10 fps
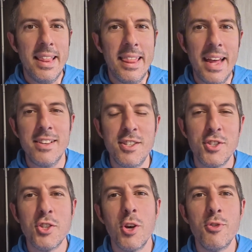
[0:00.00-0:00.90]
That
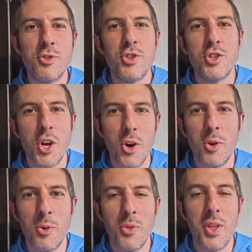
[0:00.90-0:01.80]
just goes to
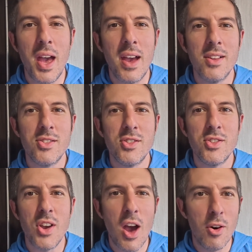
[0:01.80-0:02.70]
show
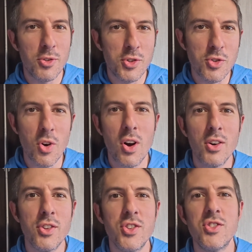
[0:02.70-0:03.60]
that how
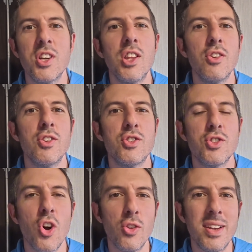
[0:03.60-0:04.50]
strong the signal is
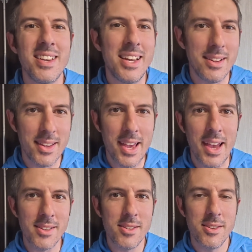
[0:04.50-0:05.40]
Starlink can
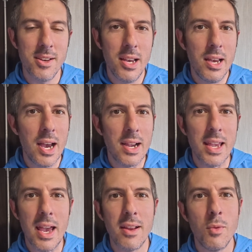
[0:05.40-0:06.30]
get.
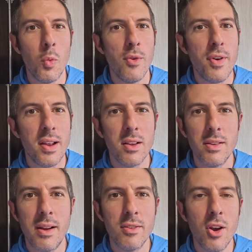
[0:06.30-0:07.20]
Again, we've had
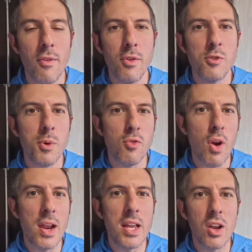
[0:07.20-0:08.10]
cloud cover, it's been
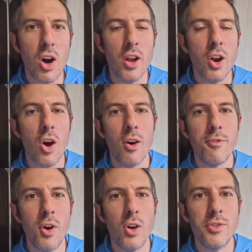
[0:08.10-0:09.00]
raining on and off
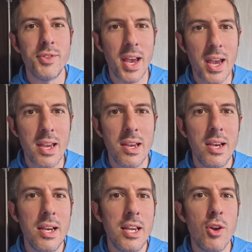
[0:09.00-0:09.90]
all day
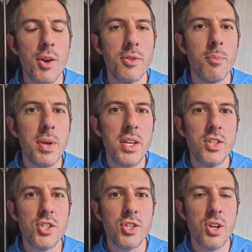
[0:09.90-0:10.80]
here at the
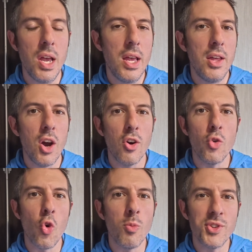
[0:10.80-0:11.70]
beach. Our
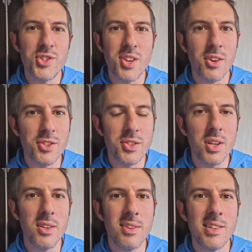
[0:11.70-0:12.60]
normal cell
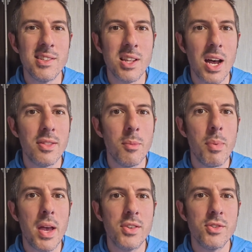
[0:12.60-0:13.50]
signal is not the
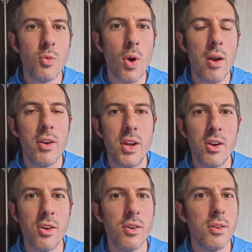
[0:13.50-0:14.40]
best. We're out
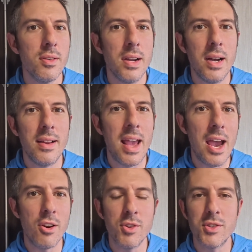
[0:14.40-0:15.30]
here uh, in
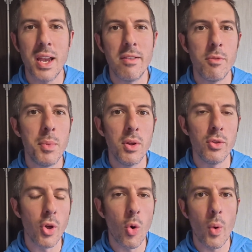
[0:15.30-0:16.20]
Hatteras, kind of in the middle of
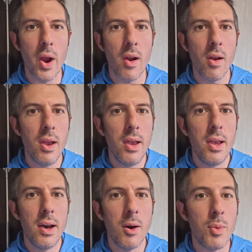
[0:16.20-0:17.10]
nowhere.
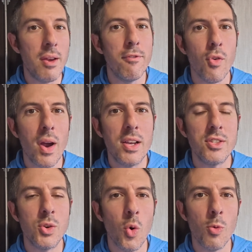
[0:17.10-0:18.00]
Um, we have
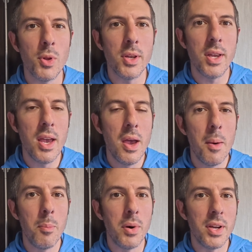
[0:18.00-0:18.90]
Verizon normally,
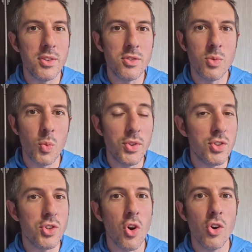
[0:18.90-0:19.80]
but with the
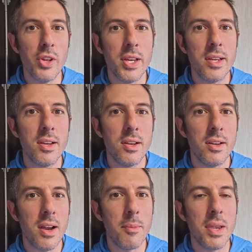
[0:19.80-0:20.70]
Starlink,
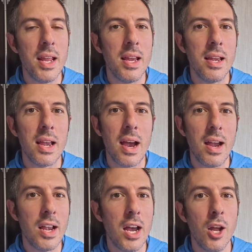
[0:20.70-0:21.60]
I'm getting, I
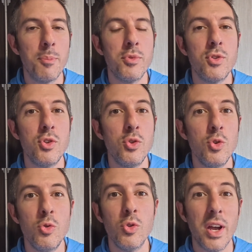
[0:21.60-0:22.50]
got up
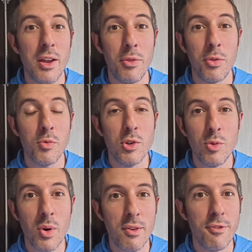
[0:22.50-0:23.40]
to like
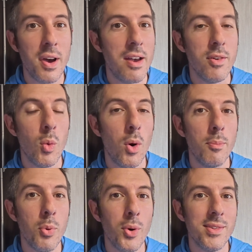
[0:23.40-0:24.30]
325 at one
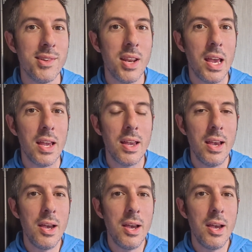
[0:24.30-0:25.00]
point today